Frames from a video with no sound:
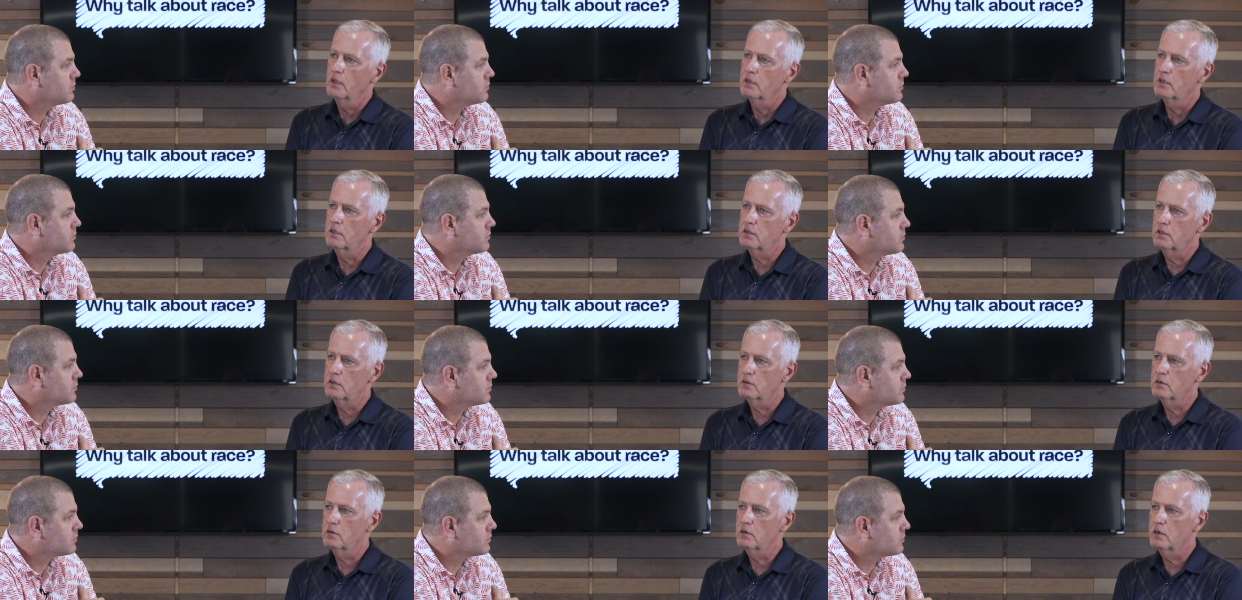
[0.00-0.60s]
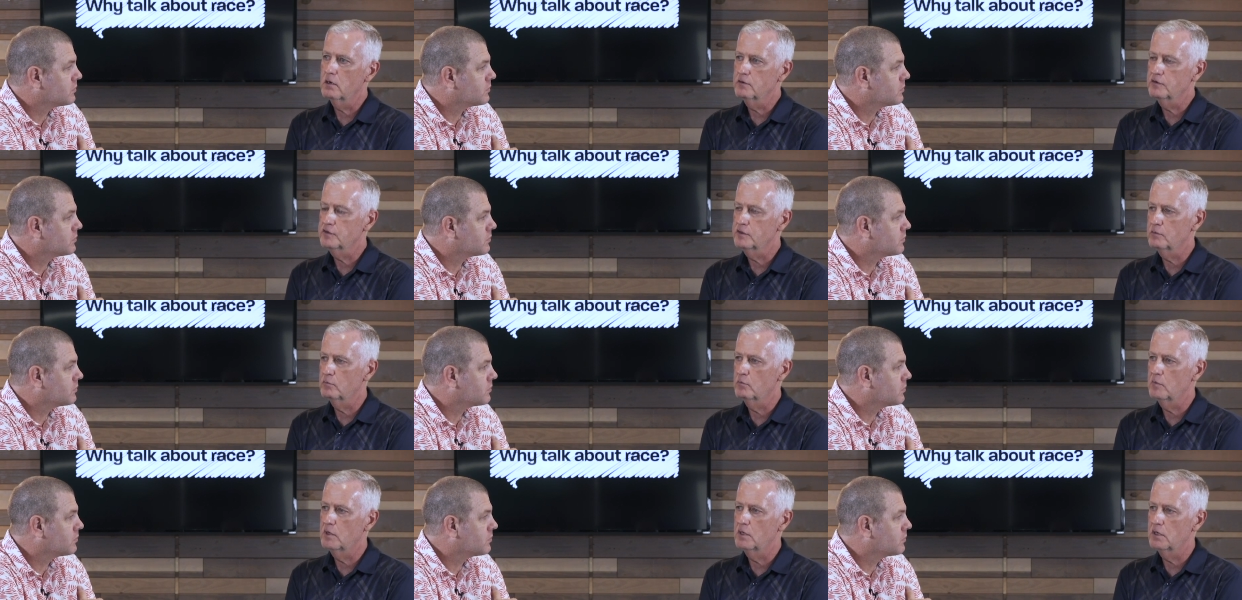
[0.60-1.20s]
Speaker 1: Th there are
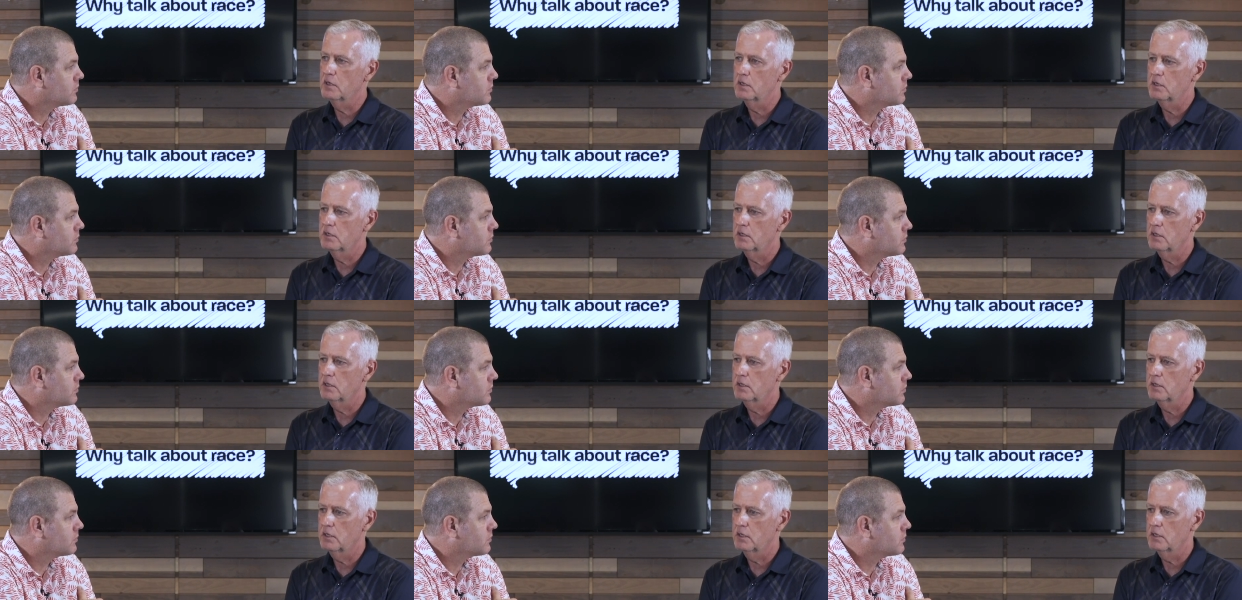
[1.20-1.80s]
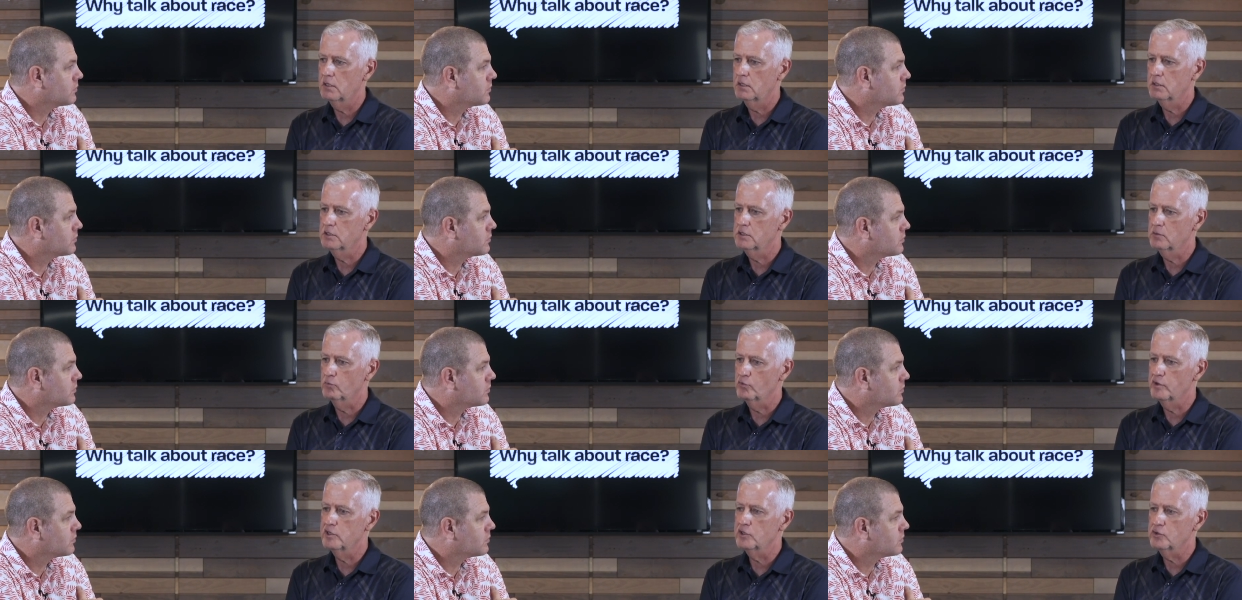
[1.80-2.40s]
some, uh, uh,
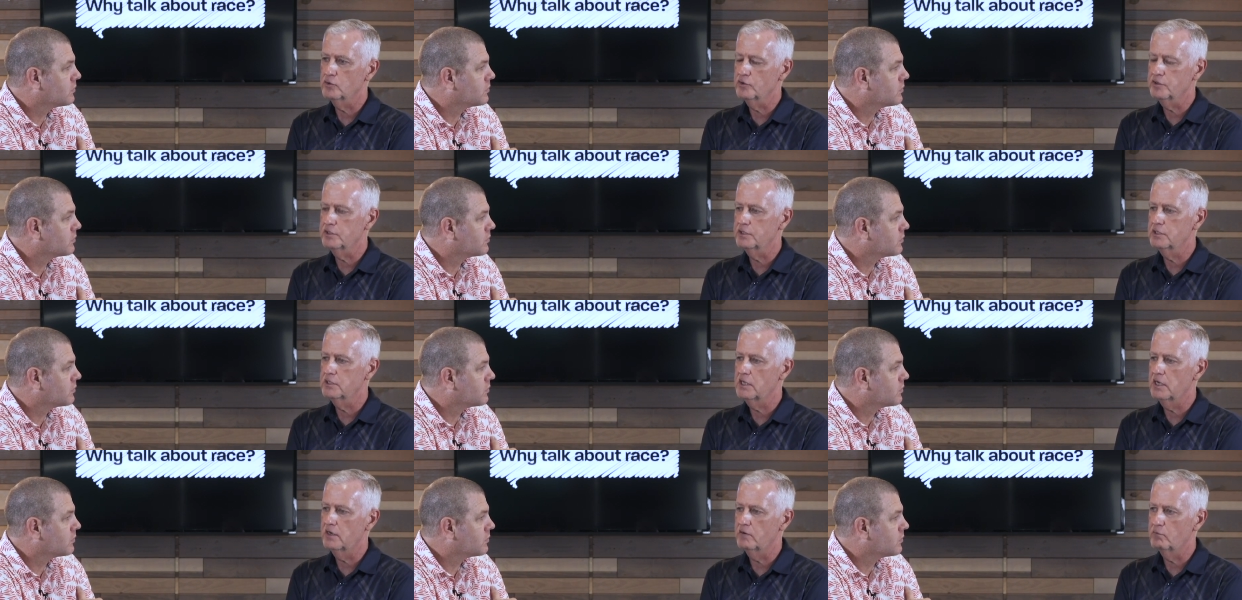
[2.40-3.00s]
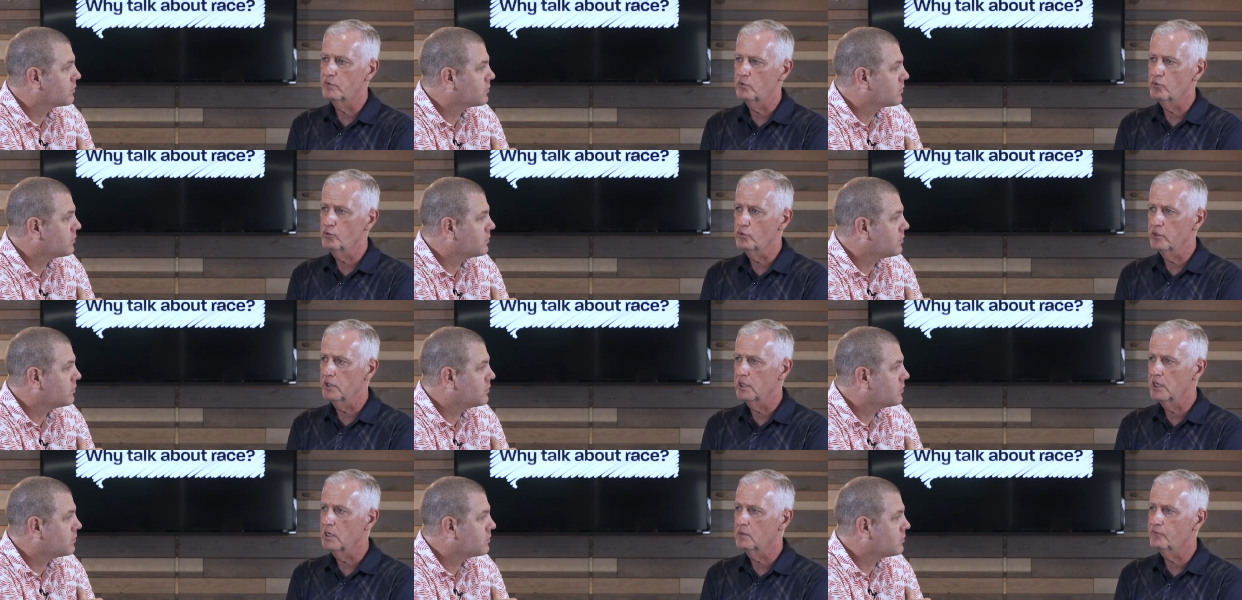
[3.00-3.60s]
some resources that have been
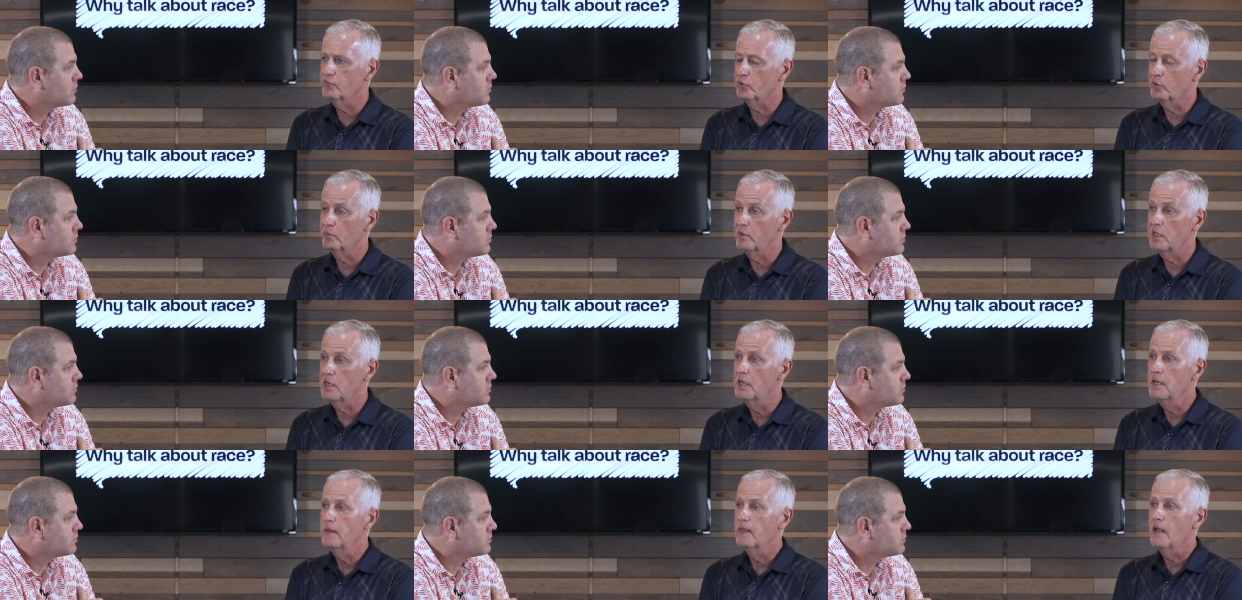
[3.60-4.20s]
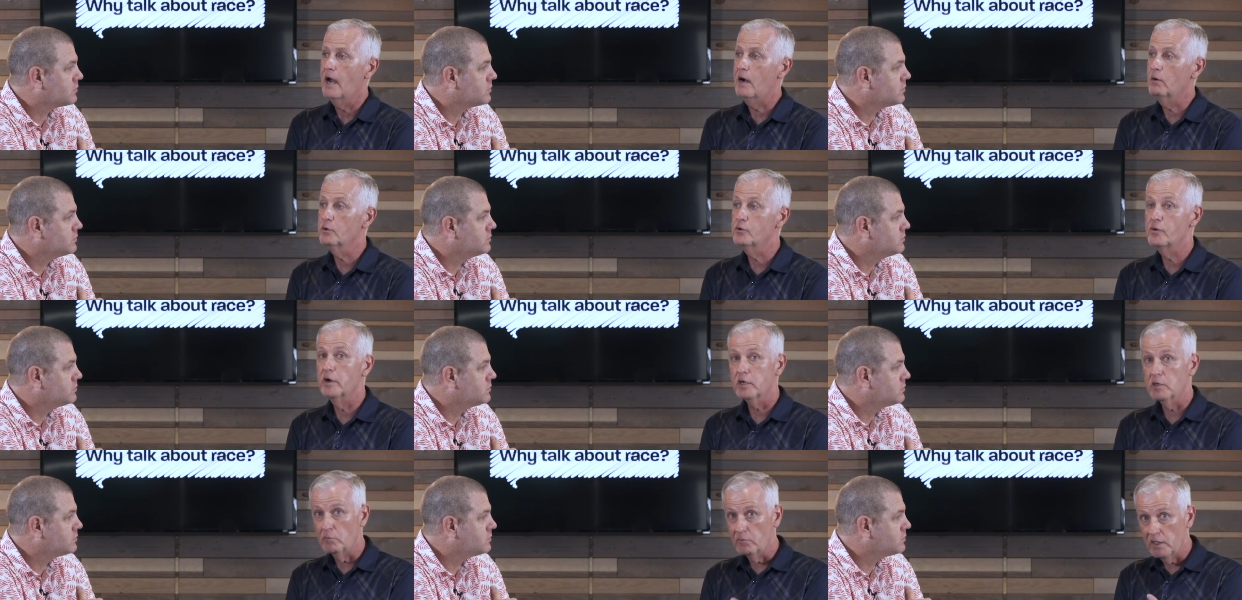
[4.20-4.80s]
really helpful to me. I would
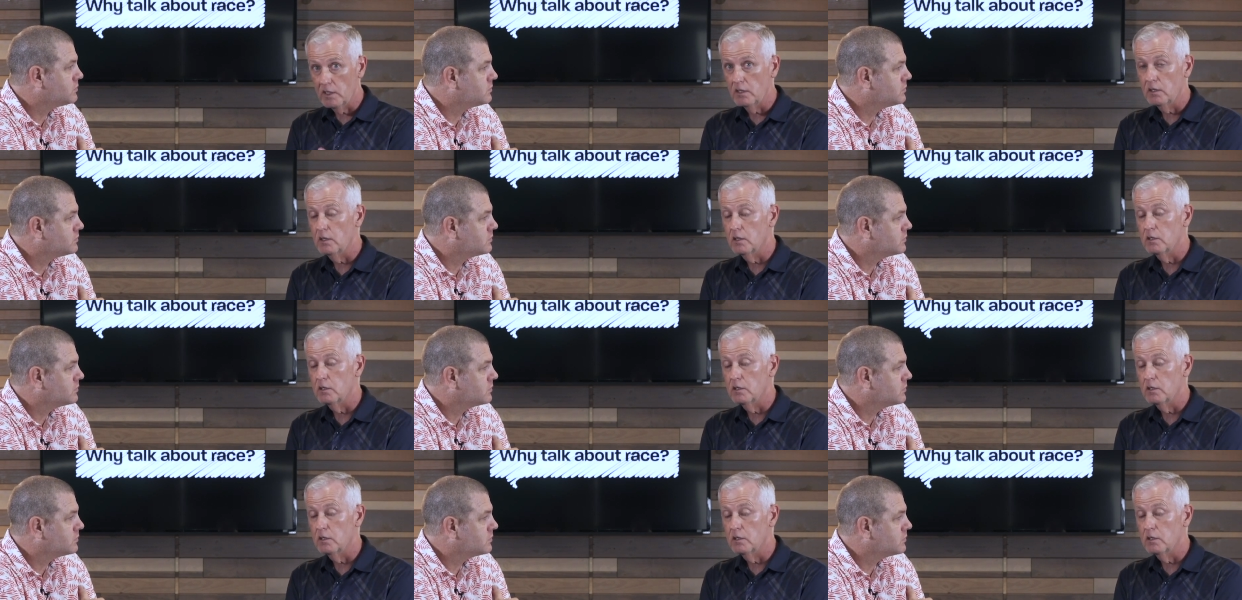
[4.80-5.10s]
recommend